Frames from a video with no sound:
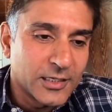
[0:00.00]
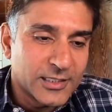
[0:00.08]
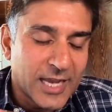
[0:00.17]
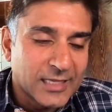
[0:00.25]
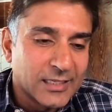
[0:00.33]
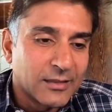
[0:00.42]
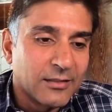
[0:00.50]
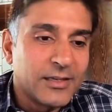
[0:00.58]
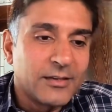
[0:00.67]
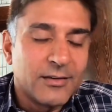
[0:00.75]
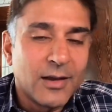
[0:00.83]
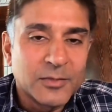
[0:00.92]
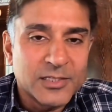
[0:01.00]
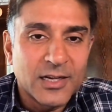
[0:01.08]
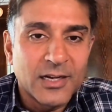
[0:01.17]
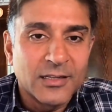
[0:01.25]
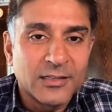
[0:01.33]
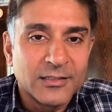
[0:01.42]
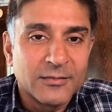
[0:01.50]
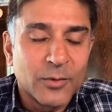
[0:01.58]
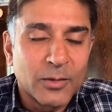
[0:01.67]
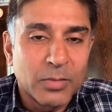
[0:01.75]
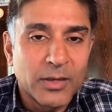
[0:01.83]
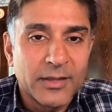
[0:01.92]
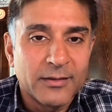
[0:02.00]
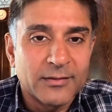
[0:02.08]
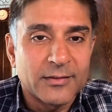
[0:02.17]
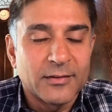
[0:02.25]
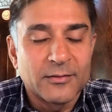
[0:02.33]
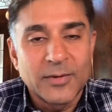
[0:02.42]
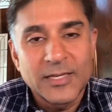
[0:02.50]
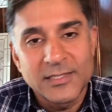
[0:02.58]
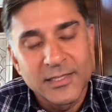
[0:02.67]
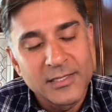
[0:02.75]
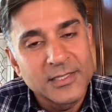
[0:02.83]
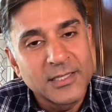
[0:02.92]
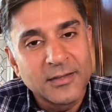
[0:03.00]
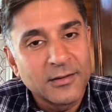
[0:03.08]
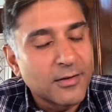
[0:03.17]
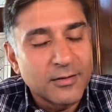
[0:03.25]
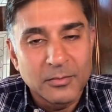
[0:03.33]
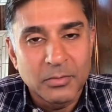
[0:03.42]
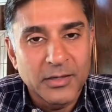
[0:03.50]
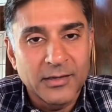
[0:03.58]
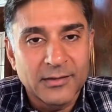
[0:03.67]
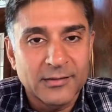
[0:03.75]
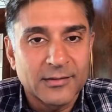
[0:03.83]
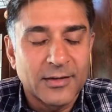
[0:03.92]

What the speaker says: technically a domicile in one place and a residency in another place.